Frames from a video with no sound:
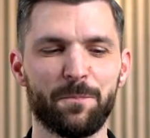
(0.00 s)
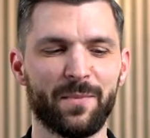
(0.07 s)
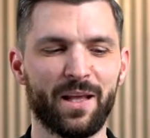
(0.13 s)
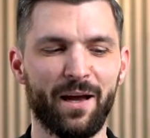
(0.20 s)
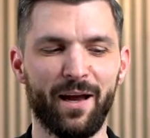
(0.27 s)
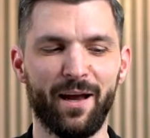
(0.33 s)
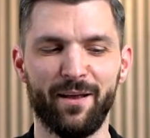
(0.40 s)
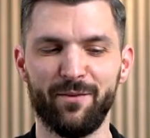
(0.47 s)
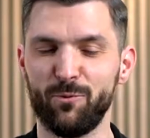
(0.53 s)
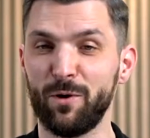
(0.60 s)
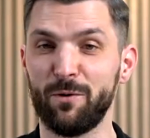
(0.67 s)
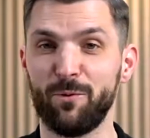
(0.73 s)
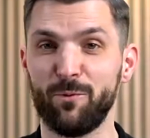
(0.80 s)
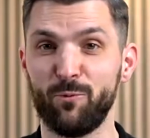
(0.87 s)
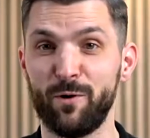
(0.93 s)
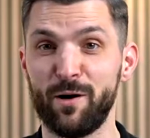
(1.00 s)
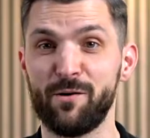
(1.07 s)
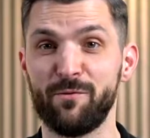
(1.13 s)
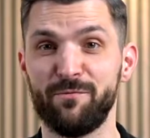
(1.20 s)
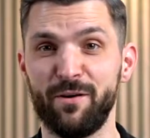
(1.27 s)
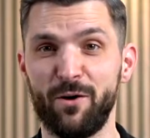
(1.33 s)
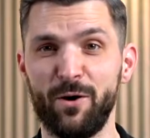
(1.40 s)
And we're
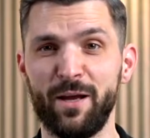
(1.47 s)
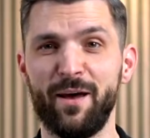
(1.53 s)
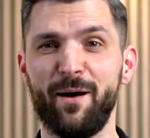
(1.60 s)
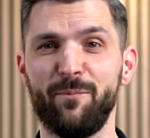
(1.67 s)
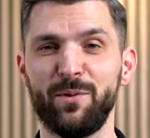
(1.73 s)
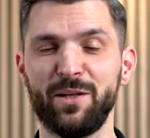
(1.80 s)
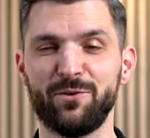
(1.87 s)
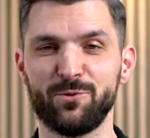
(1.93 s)
very happy to